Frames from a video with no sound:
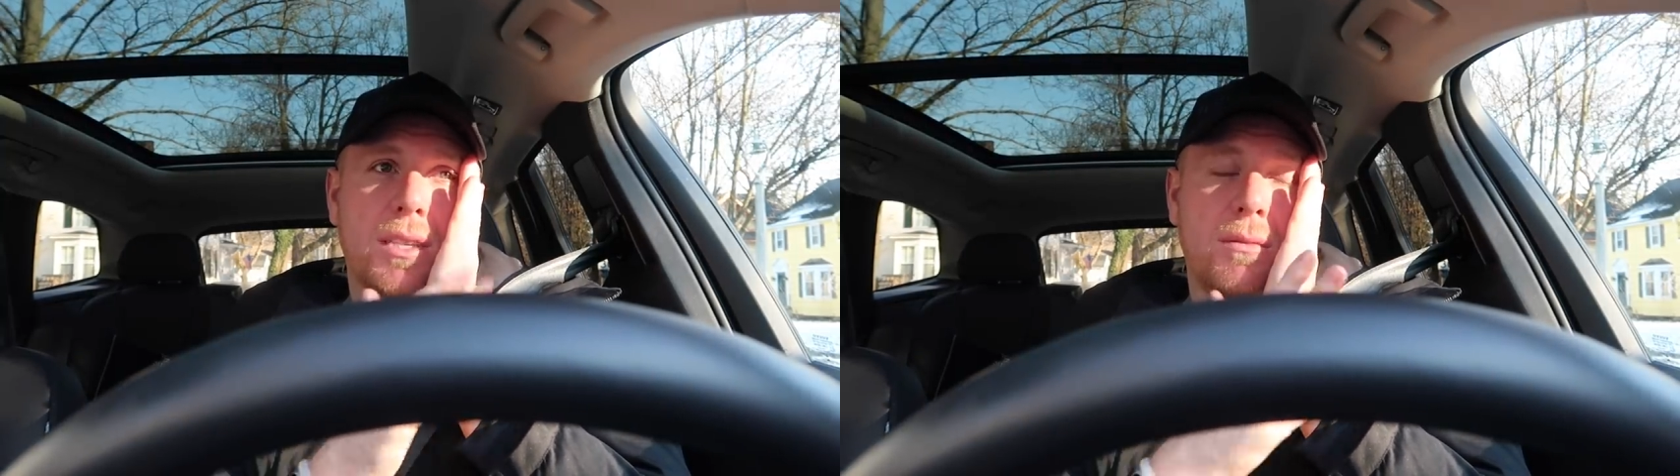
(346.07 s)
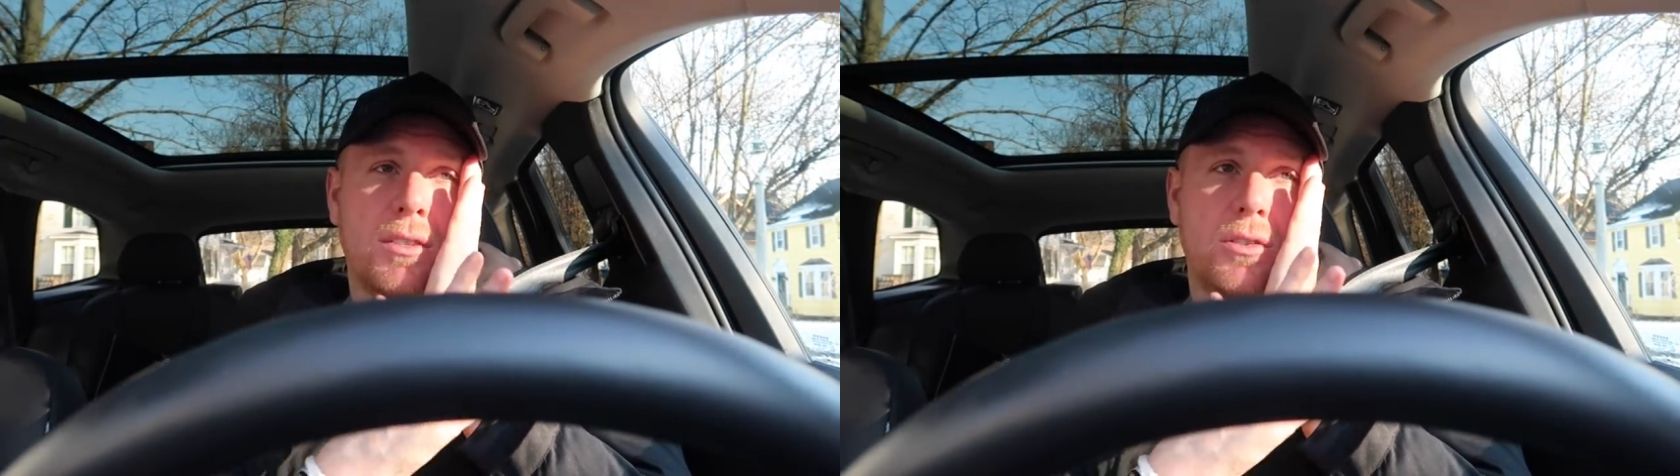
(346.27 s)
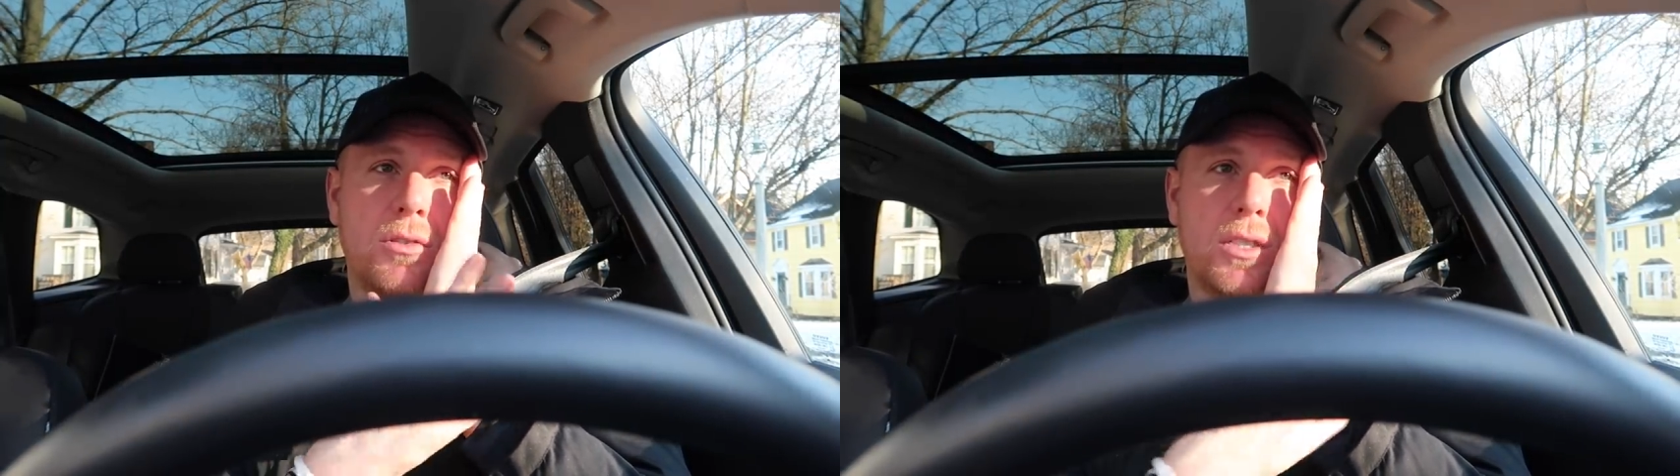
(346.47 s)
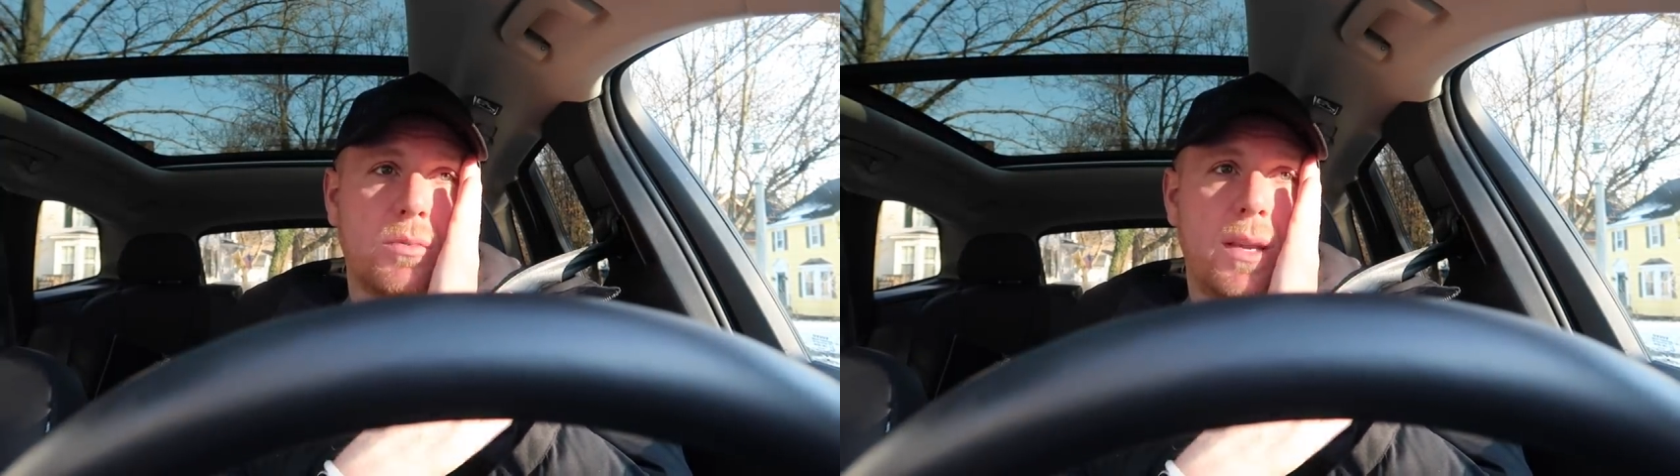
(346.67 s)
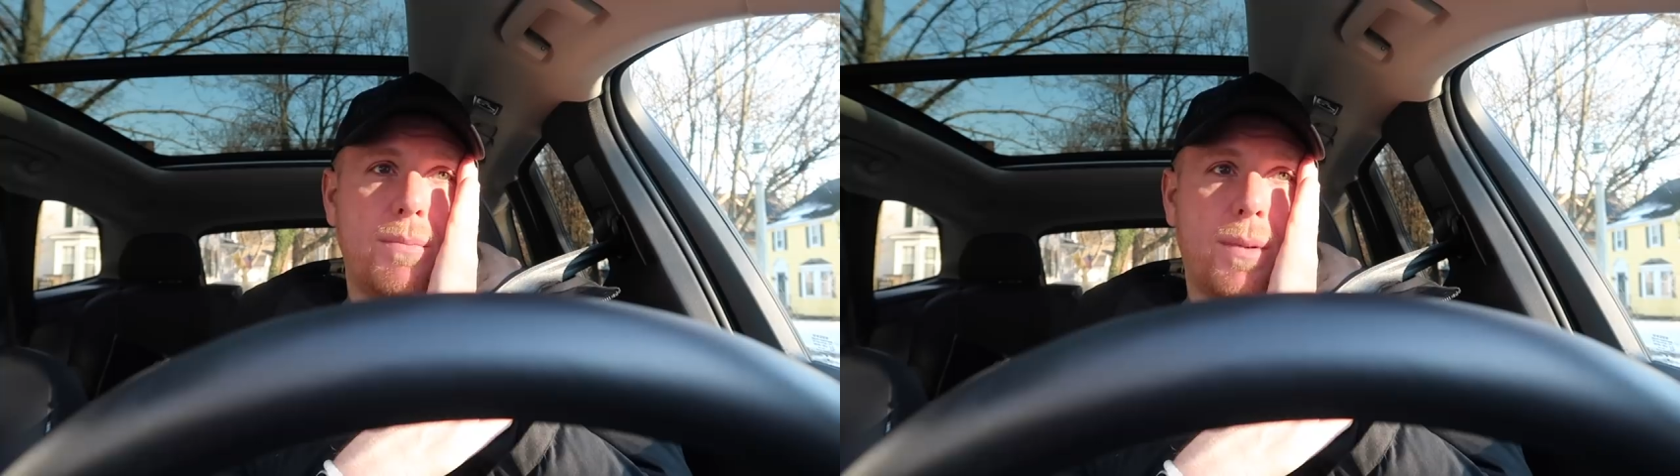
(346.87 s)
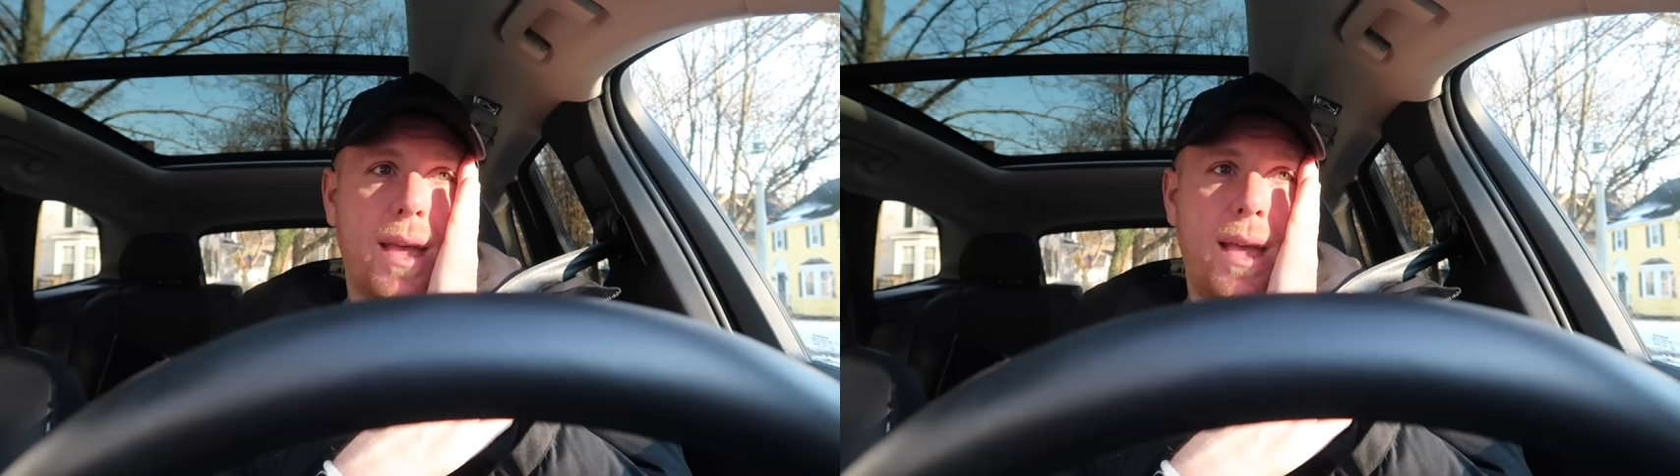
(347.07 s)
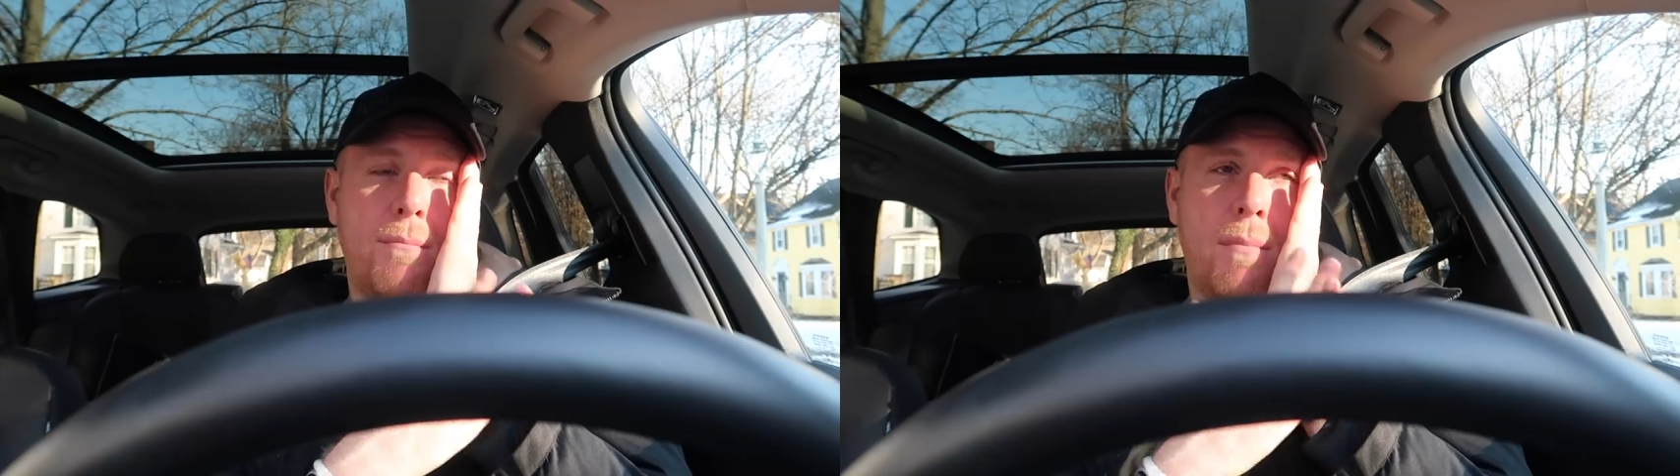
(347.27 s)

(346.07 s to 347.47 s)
I want to sweep and